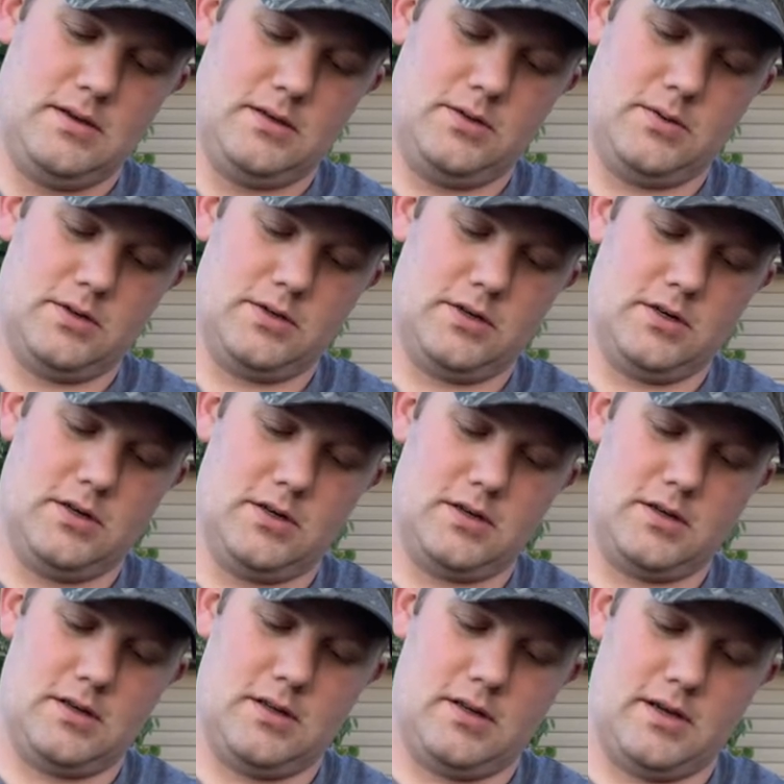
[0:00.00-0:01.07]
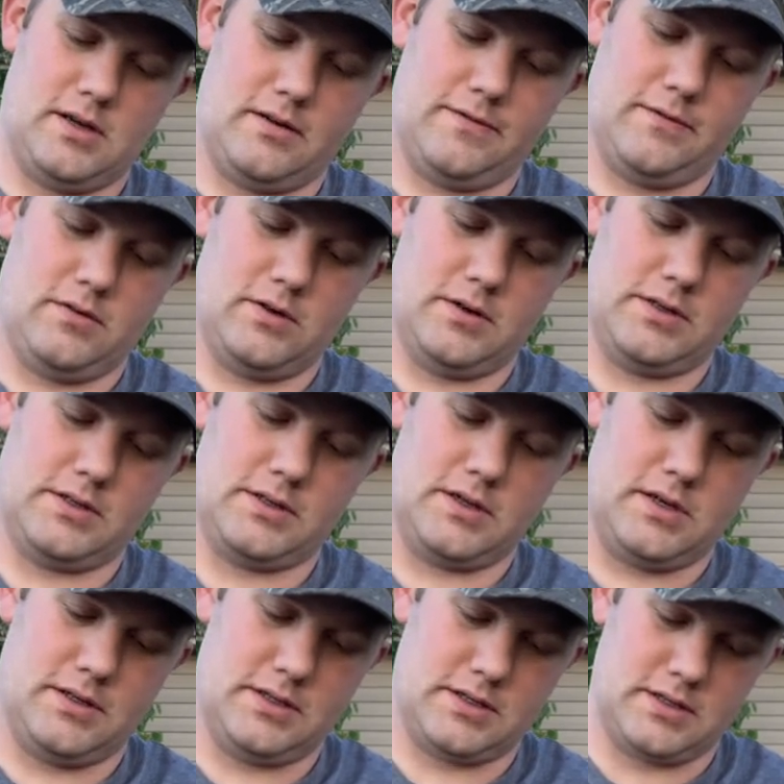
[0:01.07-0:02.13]
to exert a lot of force
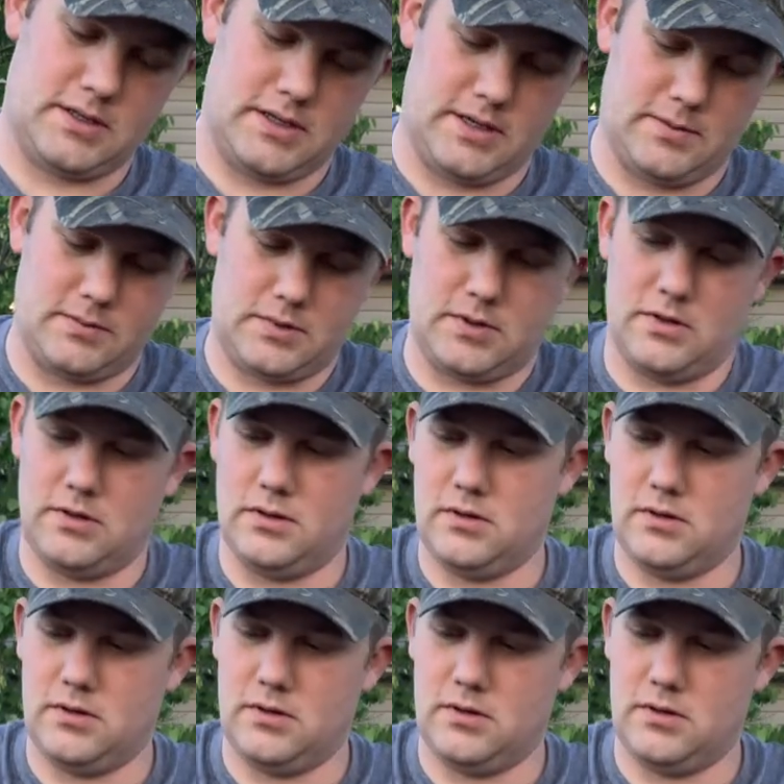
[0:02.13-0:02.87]
on this clamped